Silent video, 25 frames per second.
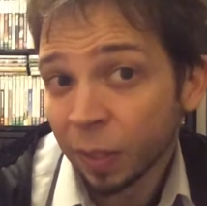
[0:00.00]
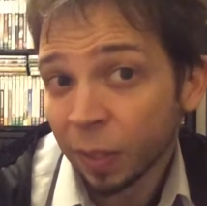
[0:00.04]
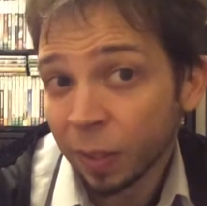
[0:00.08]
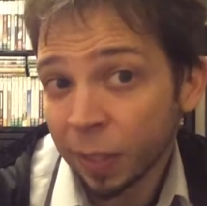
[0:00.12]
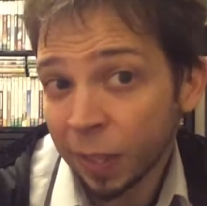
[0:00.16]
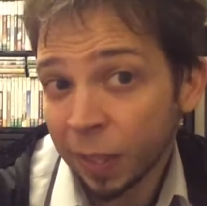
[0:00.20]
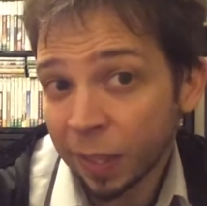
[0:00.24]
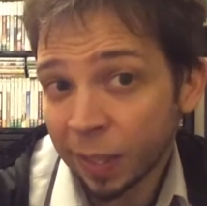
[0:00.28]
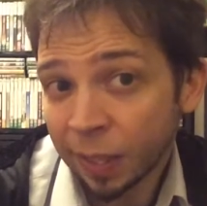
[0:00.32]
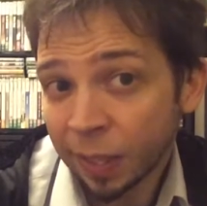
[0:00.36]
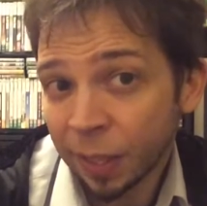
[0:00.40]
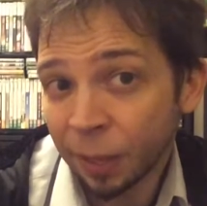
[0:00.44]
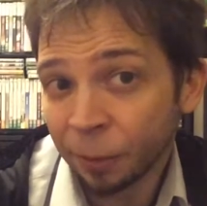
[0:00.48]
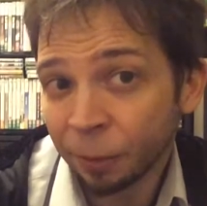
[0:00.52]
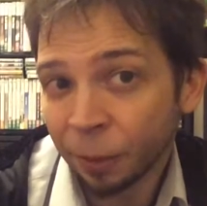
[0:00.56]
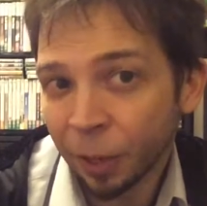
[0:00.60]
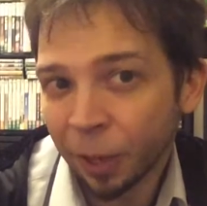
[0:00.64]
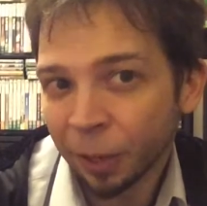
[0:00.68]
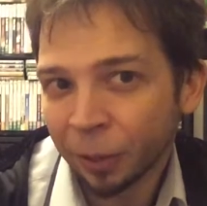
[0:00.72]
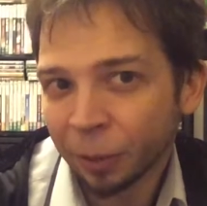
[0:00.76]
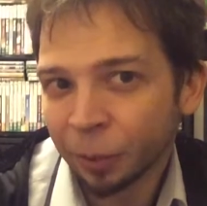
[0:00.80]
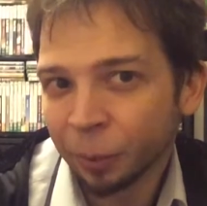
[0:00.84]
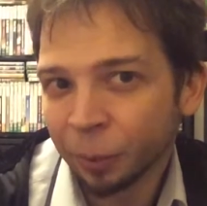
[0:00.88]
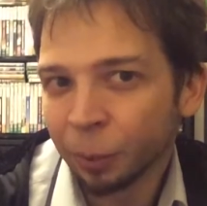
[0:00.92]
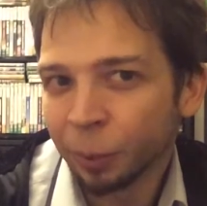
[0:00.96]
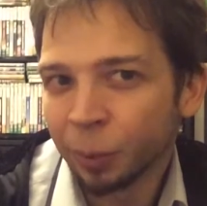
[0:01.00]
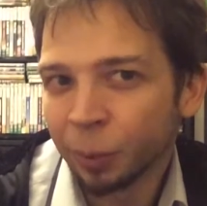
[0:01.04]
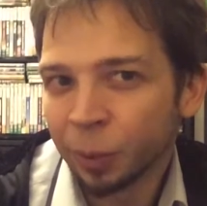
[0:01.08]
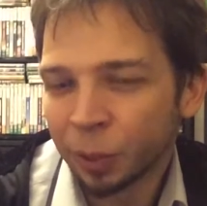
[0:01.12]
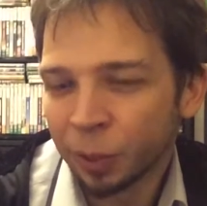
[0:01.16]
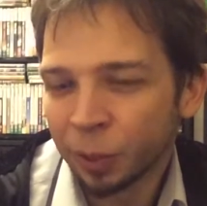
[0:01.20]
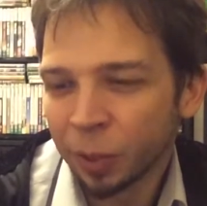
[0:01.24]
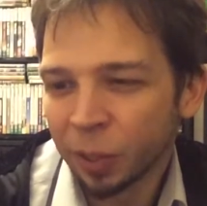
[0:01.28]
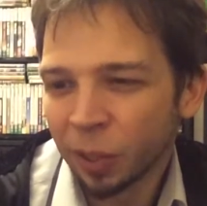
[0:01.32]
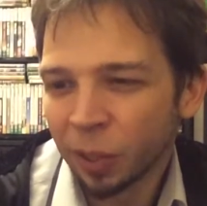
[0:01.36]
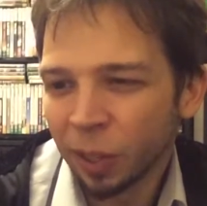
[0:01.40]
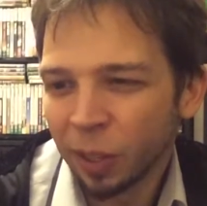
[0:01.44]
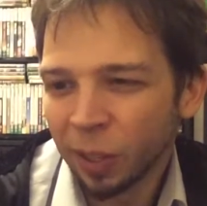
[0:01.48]
Dysyaku, which
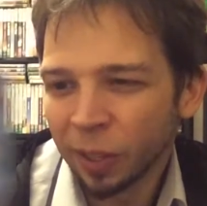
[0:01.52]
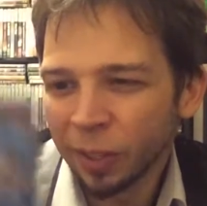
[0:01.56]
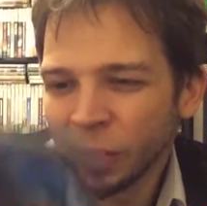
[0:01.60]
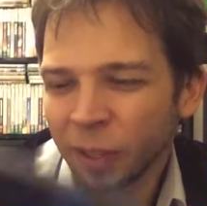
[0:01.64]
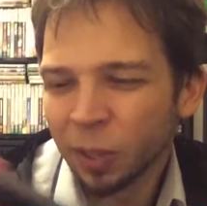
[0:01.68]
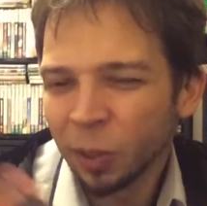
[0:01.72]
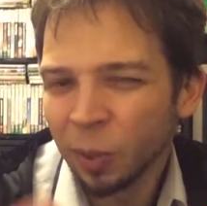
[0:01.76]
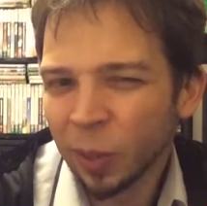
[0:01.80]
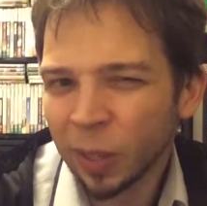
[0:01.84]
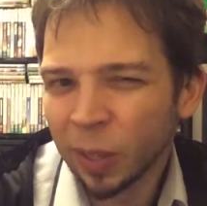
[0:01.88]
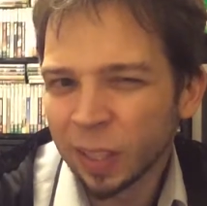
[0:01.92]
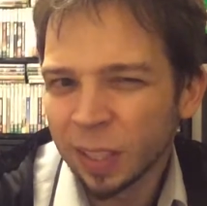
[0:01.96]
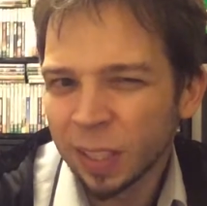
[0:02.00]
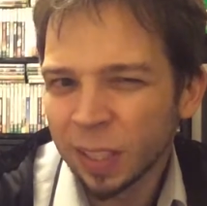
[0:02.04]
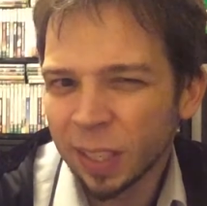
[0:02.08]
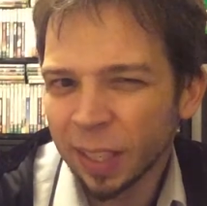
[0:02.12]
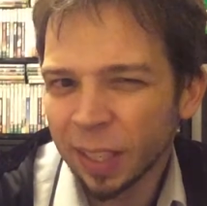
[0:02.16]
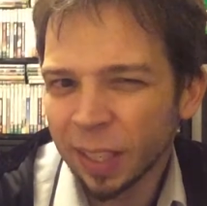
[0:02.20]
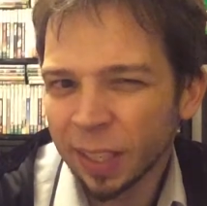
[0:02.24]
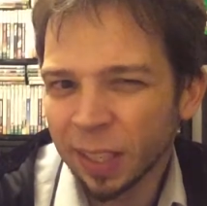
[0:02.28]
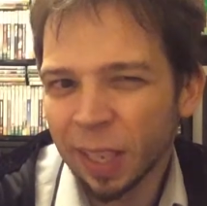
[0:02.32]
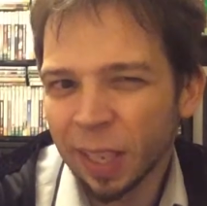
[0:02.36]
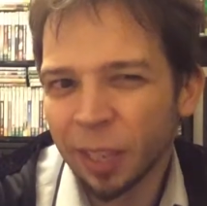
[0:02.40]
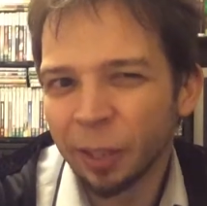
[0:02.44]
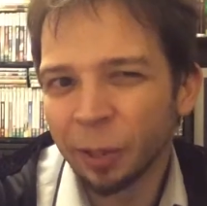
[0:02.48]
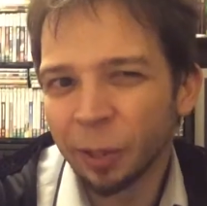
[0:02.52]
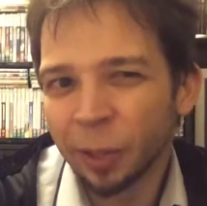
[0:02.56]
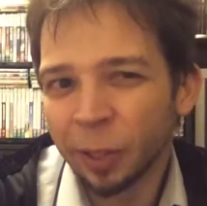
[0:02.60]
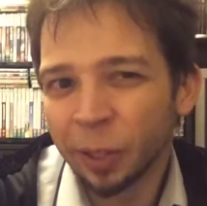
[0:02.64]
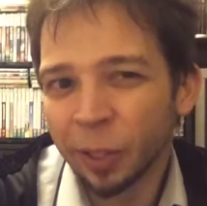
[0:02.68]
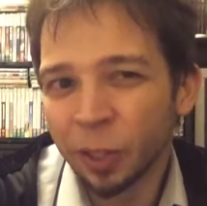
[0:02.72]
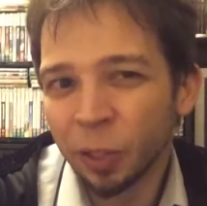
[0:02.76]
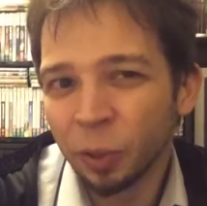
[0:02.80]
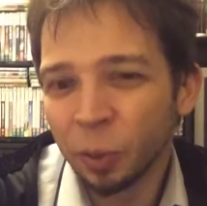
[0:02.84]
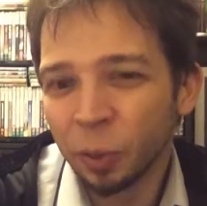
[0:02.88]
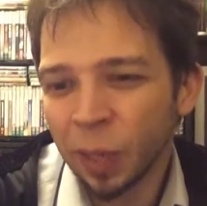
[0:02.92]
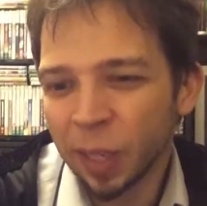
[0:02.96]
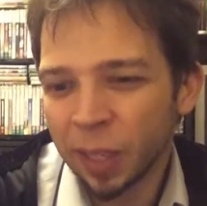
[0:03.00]
is also on the Sega Saturn in
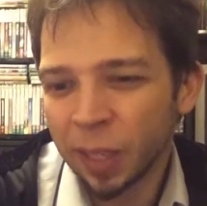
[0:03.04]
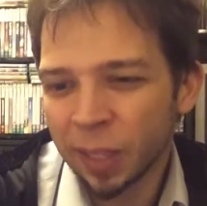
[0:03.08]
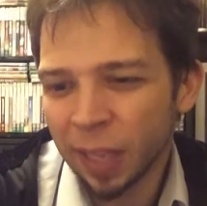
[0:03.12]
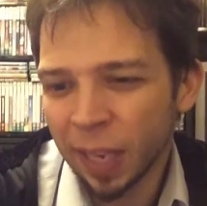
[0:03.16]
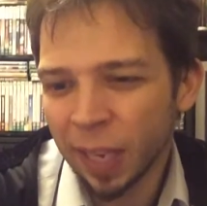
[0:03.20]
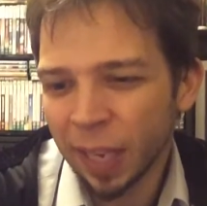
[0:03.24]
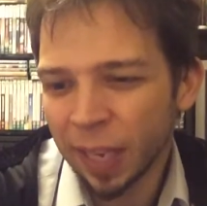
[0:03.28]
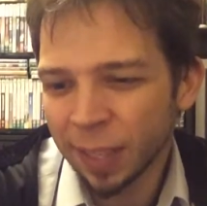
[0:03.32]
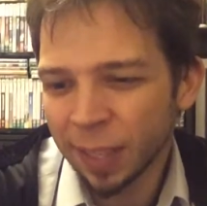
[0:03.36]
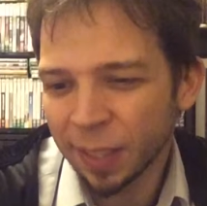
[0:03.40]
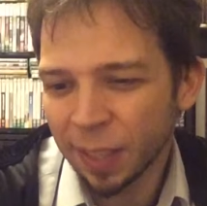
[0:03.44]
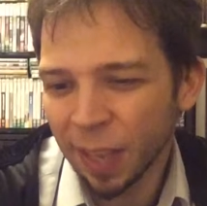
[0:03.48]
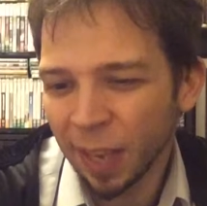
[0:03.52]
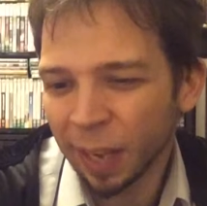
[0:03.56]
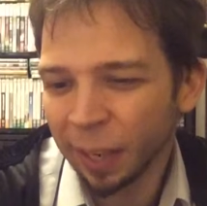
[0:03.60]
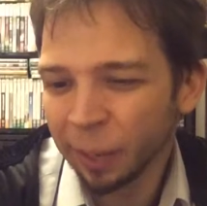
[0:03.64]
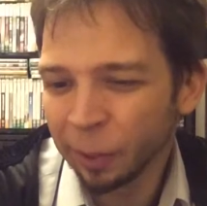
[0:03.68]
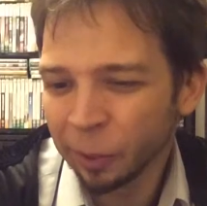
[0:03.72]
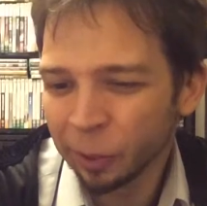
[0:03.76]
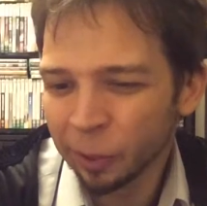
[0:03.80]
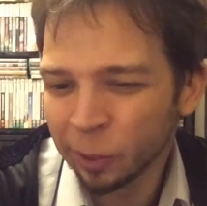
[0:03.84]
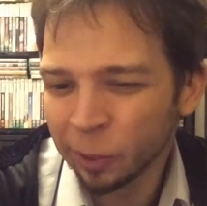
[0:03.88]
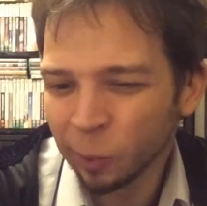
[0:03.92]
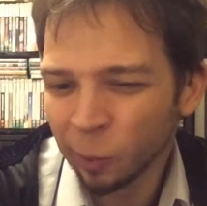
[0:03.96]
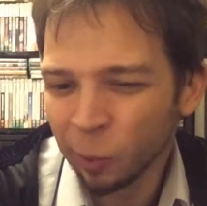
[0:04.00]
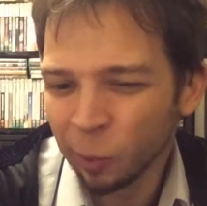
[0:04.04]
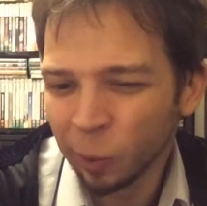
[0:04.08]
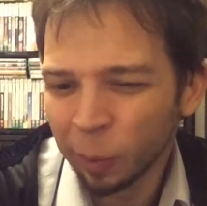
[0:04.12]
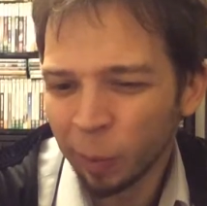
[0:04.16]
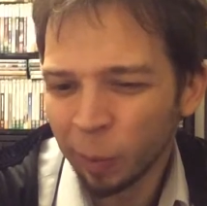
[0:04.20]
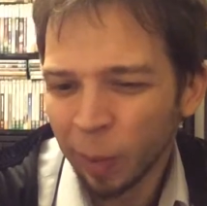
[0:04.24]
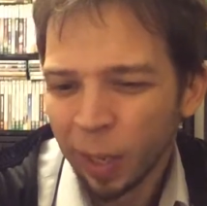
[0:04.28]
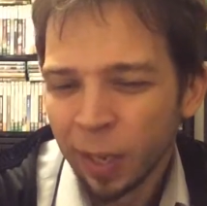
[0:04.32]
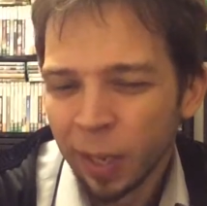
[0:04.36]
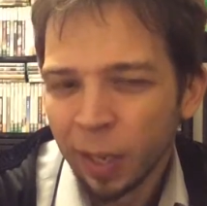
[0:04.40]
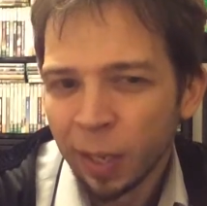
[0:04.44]
the US as Ironstorm.